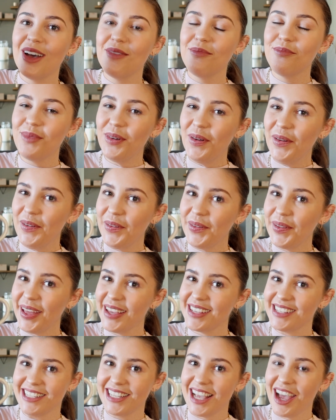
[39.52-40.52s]

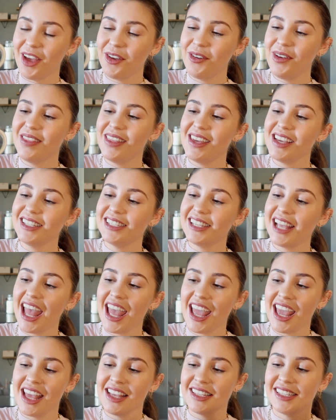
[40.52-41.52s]
mug. So this
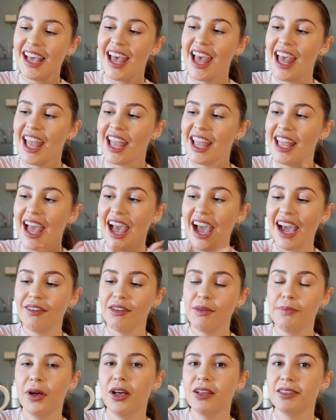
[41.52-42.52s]
is a
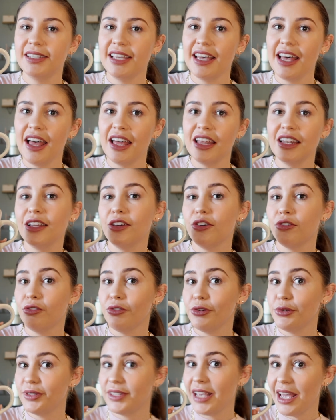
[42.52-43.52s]
Harry Potter Le
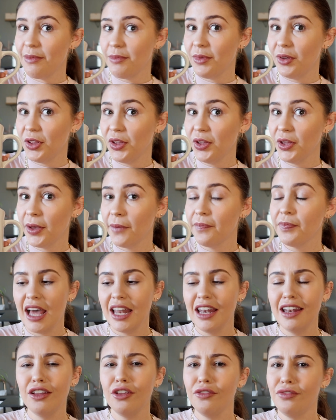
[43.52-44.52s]
Creuset mug. I
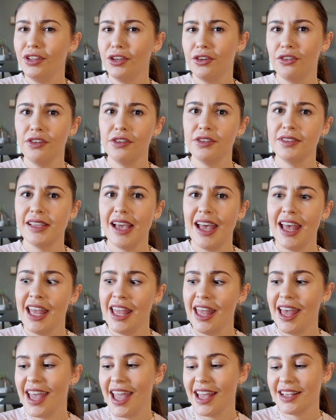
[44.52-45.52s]
love Le
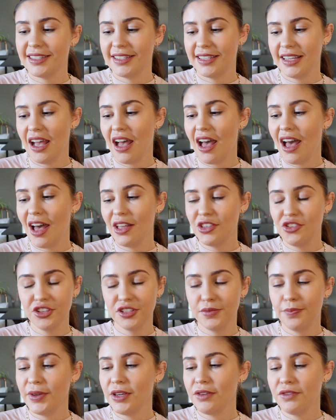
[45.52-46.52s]
Creuset. It's
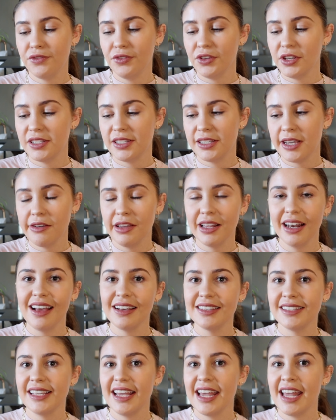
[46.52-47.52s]
just beautiful. It's so
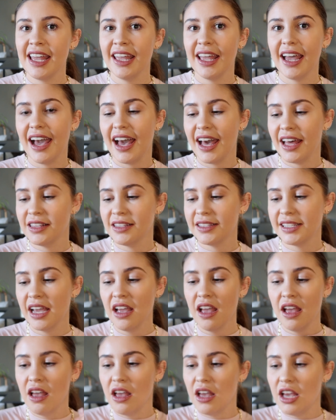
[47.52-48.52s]
classic and
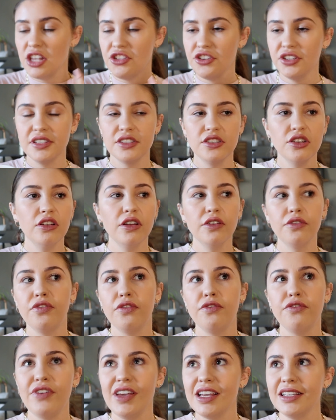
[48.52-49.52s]
it just sort of
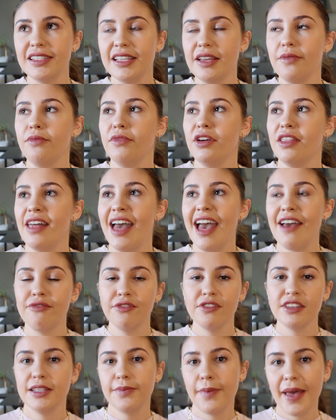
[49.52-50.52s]
fits in with
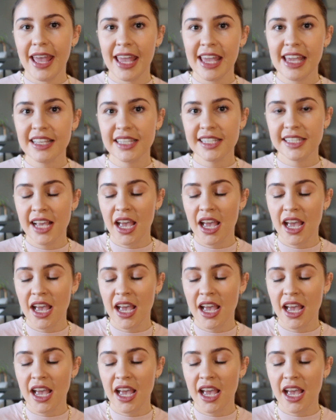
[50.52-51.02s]
every space.